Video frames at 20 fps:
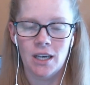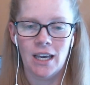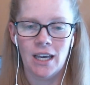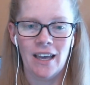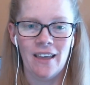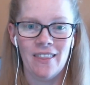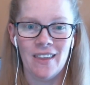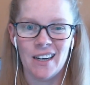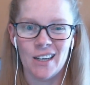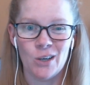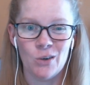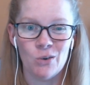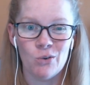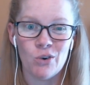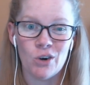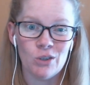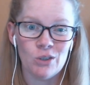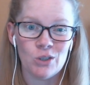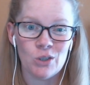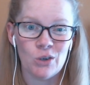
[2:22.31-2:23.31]
and then I
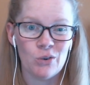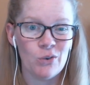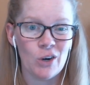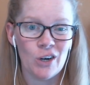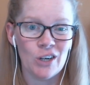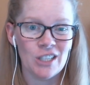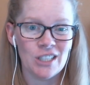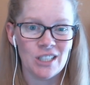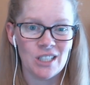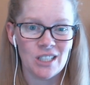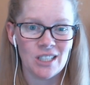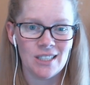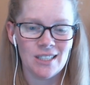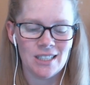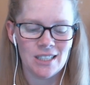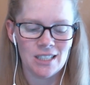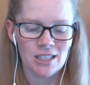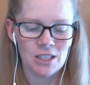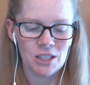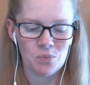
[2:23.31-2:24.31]
go so far as
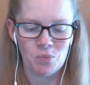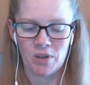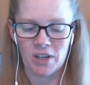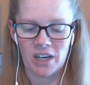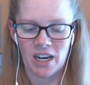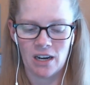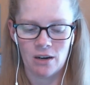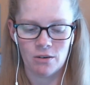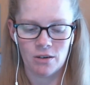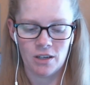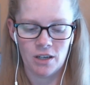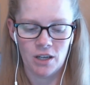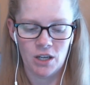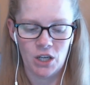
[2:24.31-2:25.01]
to split out